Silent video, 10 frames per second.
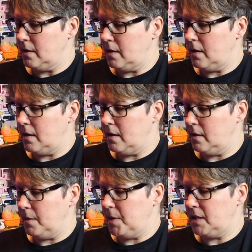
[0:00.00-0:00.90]

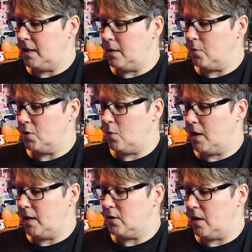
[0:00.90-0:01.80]
Let me see. There was one
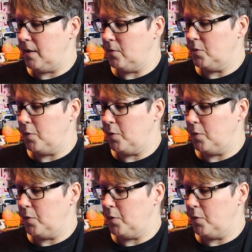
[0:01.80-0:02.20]
I saw that was